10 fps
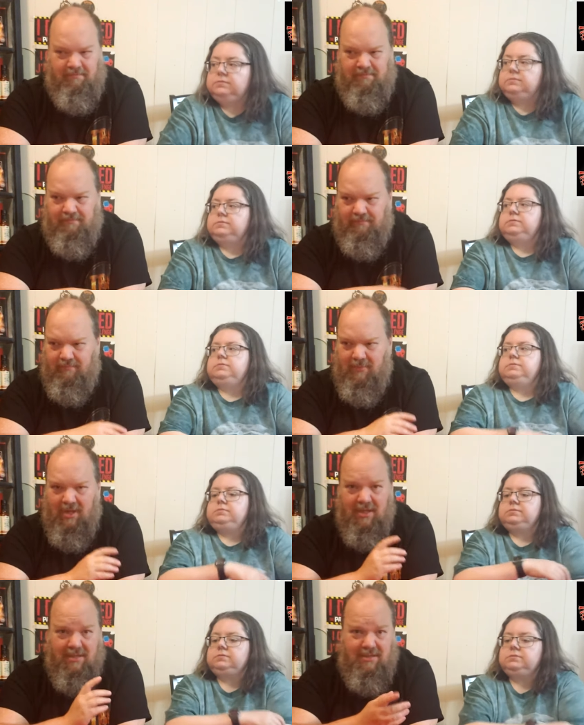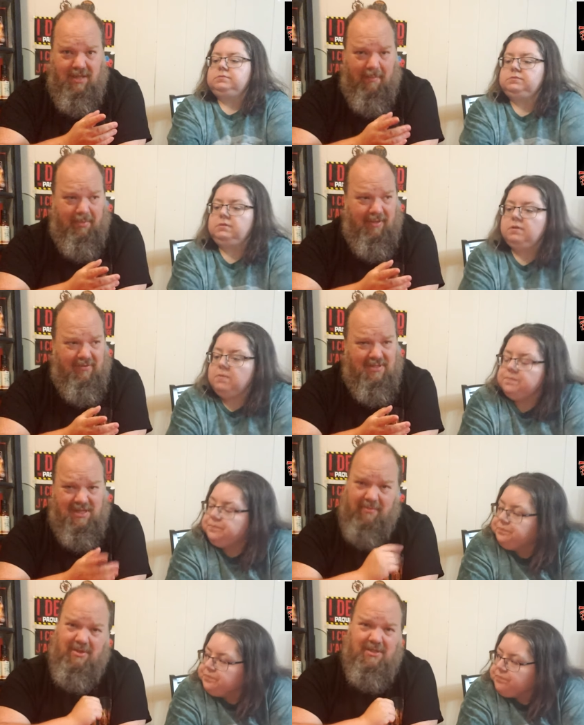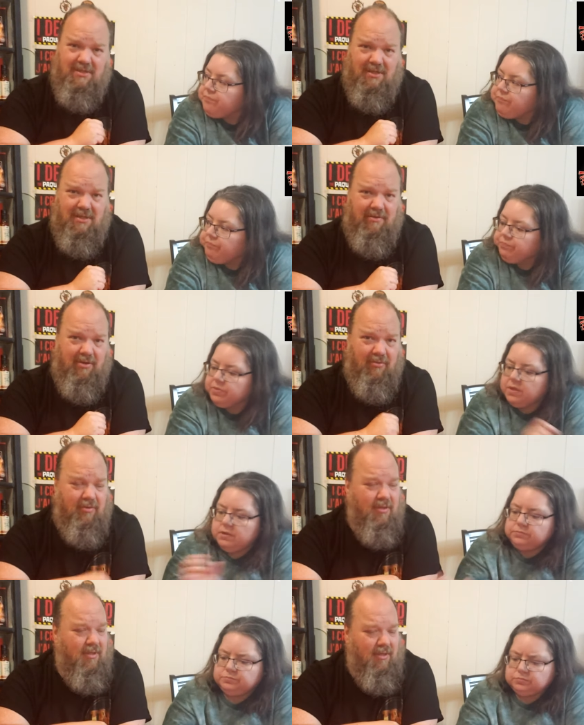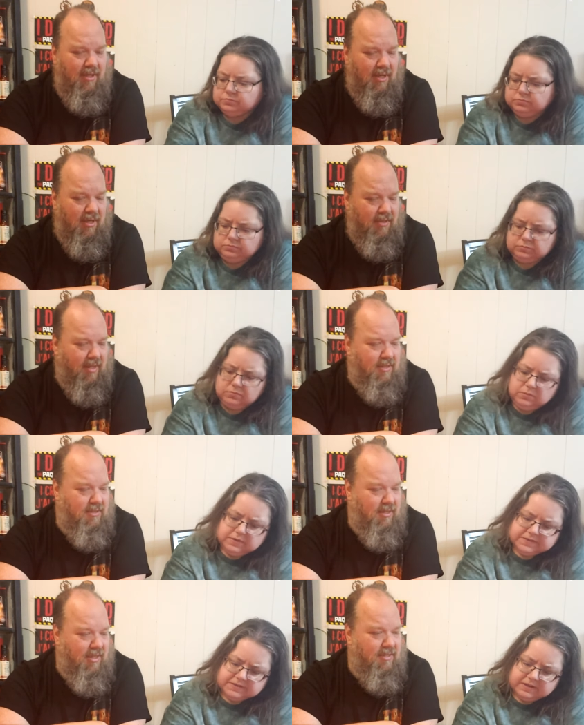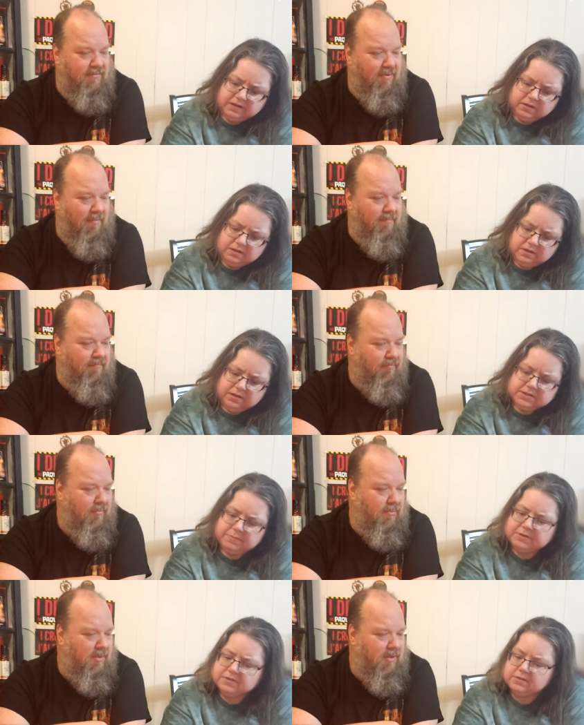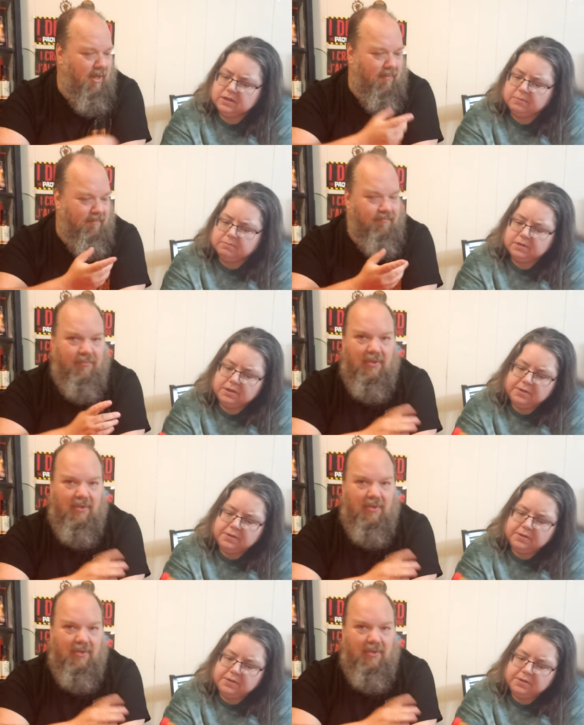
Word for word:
Speaker 1: I believe it's Timmins, Ontario, uh, that Does it he's say?
Speaker 2: from. Timmins.
Speaker 1: Yeah.